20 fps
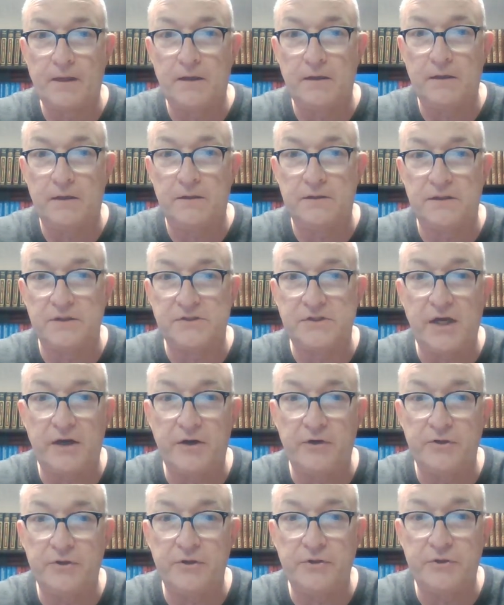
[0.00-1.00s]
uh,
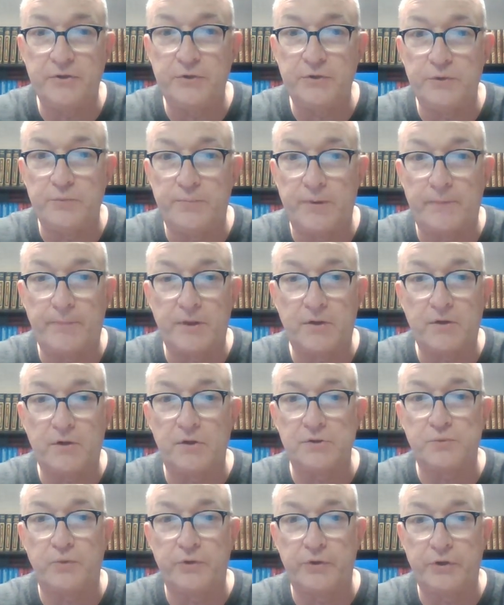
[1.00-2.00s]
desire to do, but
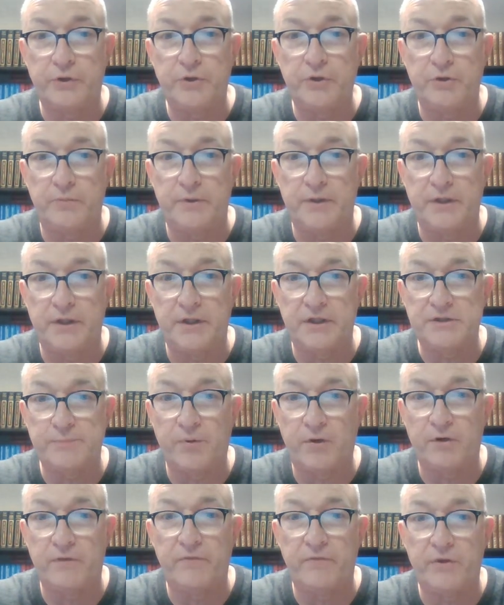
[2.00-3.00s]
because we're human, it's
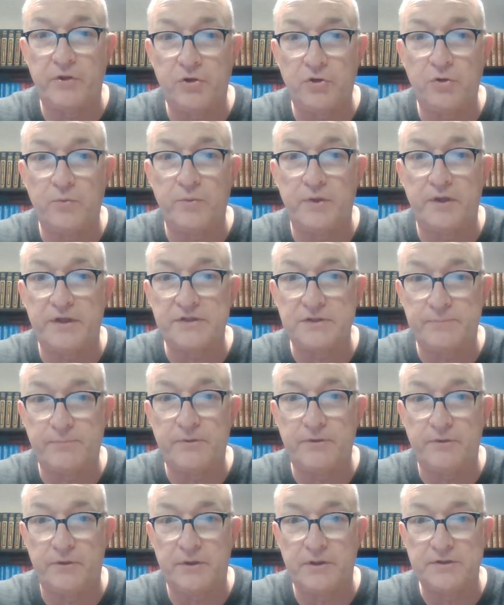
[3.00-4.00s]
part of the human
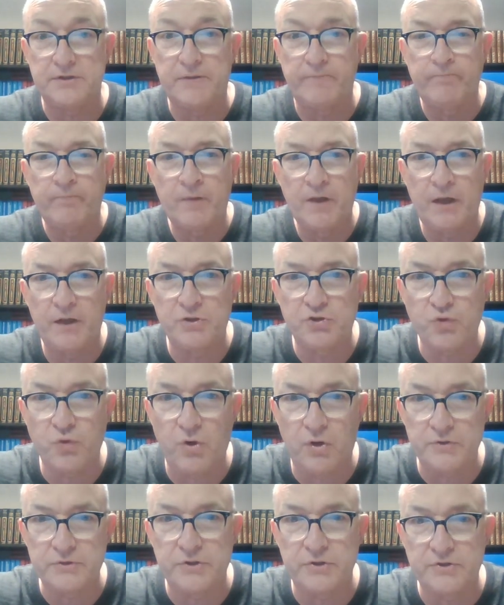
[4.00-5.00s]
experience. It
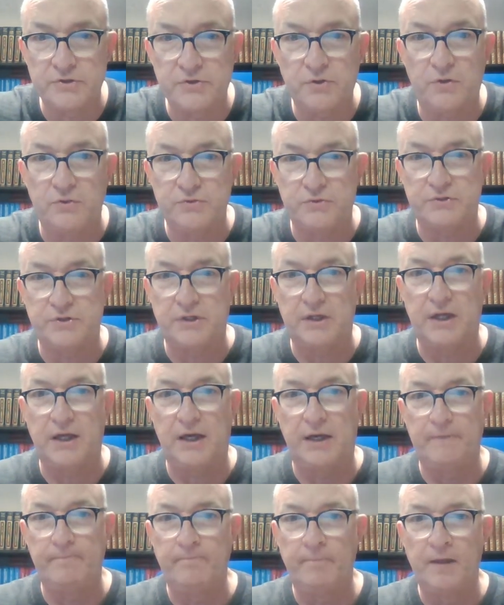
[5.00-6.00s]
draws us close to
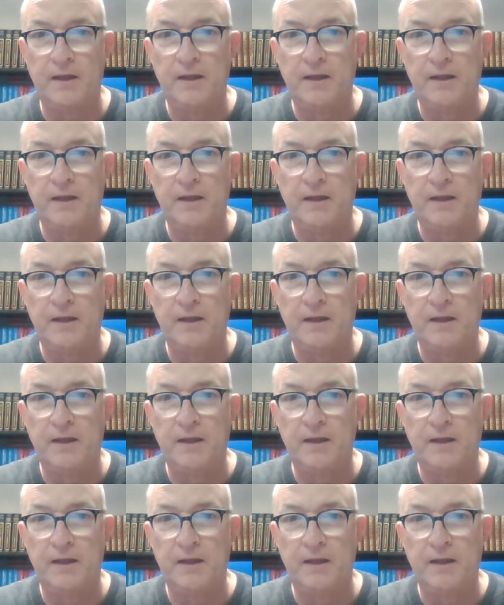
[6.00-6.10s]
God.